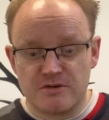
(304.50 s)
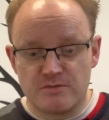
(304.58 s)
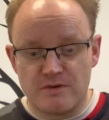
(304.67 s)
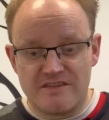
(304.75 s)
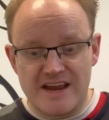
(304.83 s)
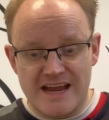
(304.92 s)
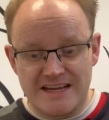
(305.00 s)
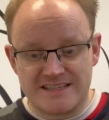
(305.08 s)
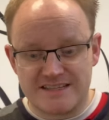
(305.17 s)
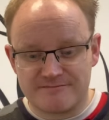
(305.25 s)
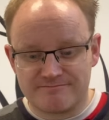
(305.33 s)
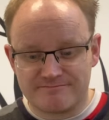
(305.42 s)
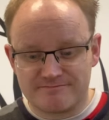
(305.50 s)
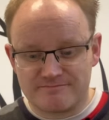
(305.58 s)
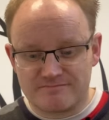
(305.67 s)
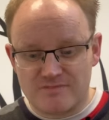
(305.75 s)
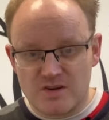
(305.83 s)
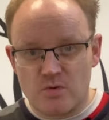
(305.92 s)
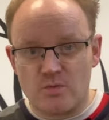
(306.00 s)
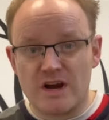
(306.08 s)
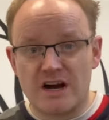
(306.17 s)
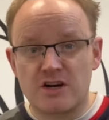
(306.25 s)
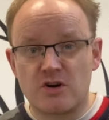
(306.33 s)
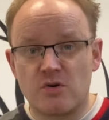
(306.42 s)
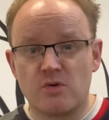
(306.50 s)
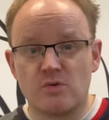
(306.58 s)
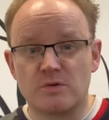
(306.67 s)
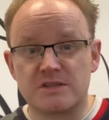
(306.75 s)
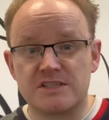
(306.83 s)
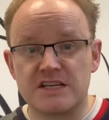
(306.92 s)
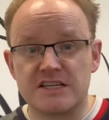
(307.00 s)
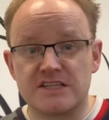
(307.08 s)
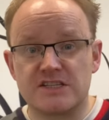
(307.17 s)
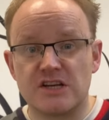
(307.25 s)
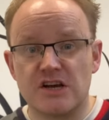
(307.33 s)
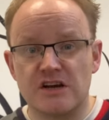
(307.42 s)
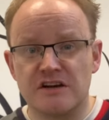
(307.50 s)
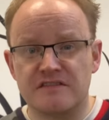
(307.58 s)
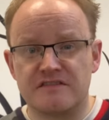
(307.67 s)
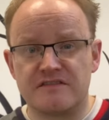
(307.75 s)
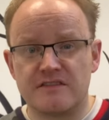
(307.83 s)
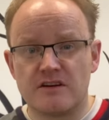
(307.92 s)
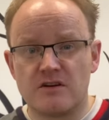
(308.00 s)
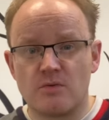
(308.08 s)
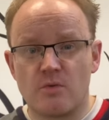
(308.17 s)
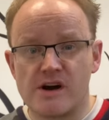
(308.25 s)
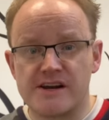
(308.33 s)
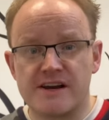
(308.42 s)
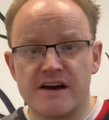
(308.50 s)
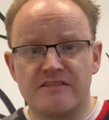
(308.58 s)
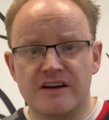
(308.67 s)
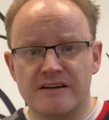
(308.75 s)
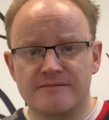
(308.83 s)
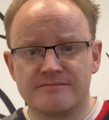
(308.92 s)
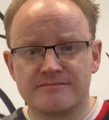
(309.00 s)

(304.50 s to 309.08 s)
within it. We are called to serve one another.